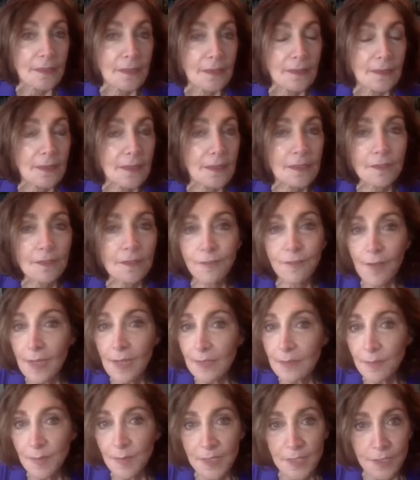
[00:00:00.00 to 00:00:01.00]
the
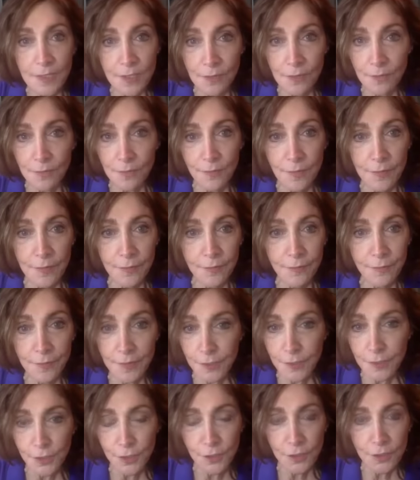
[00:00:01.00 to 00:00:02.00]
confinement of the
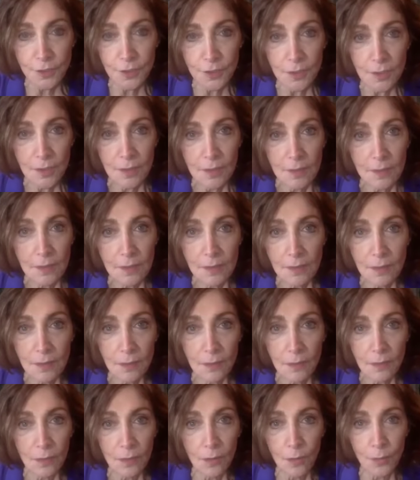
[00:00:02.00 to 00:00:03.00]
fish
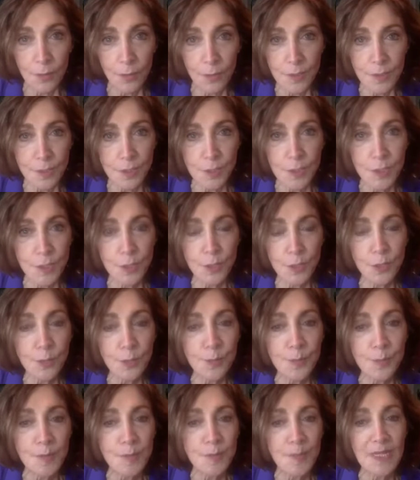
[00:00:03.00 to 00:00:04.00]
always
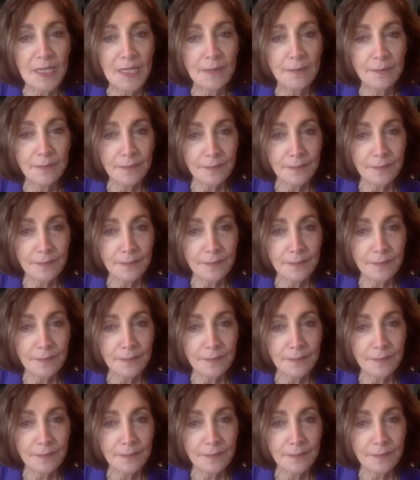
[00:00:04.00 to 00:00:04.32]
disturbs me.